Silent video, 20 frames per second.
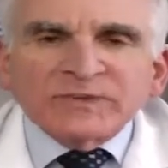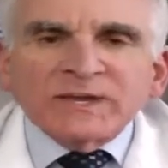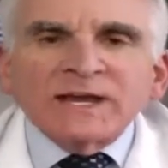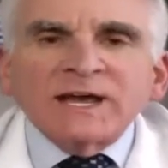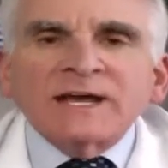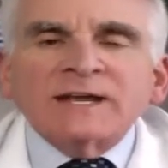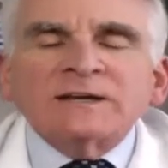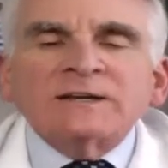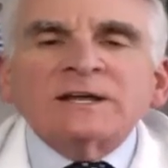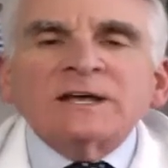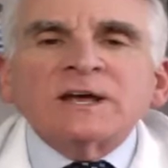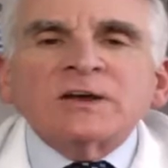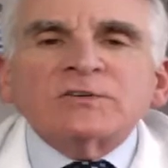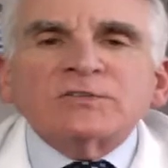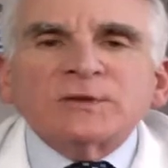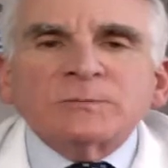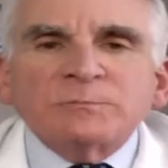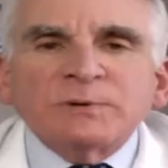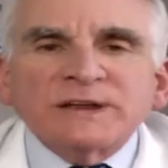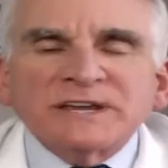And
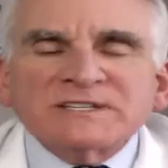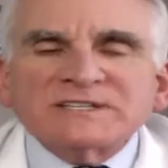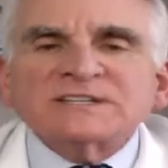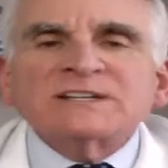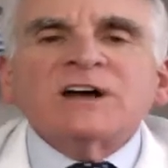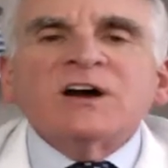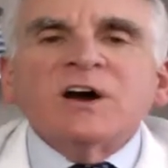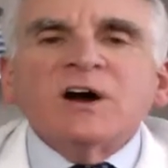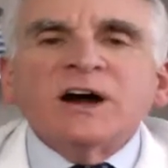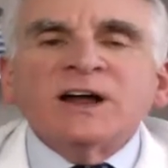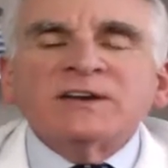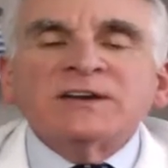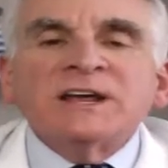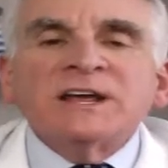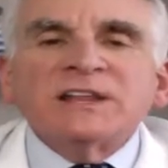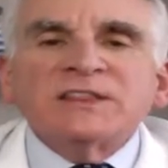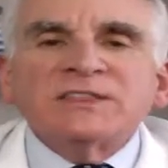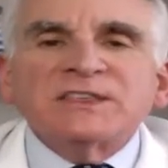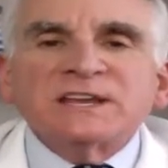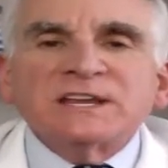they're based on
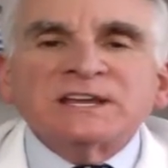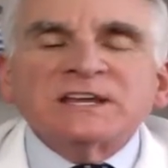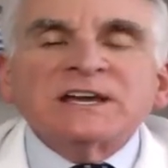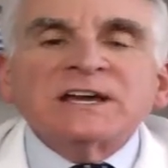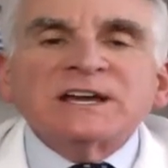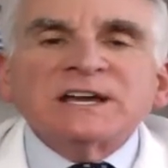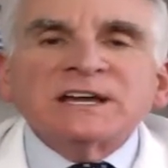the